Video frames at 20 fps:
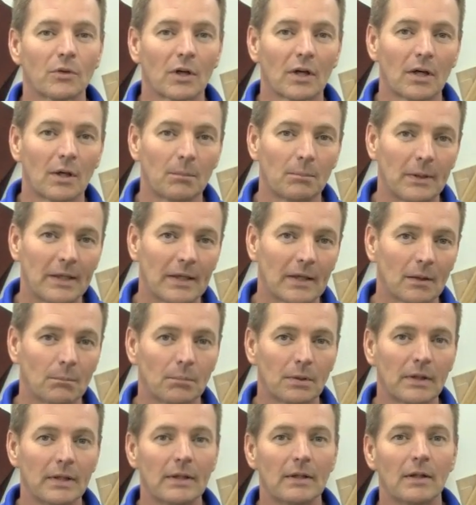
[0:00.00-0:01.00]
are going to be
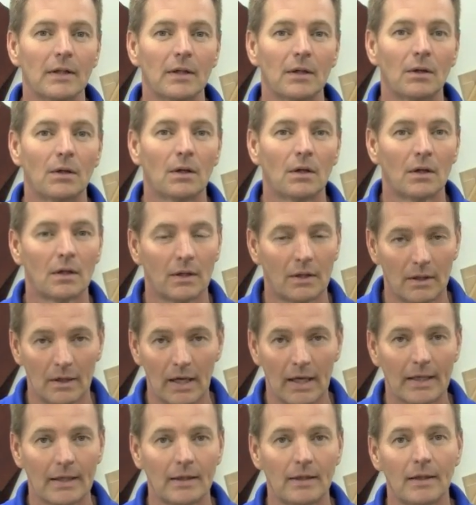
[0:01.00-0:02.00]
completely
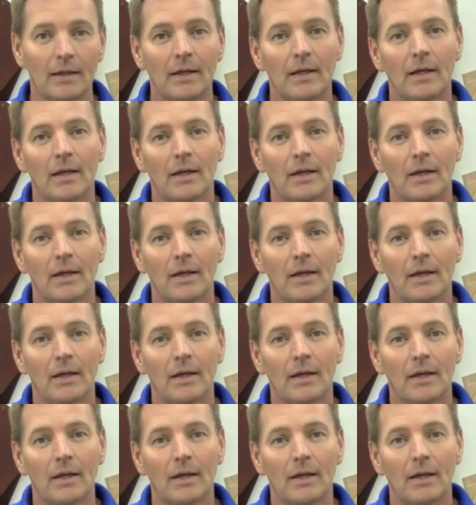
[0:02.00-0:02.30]
gutted.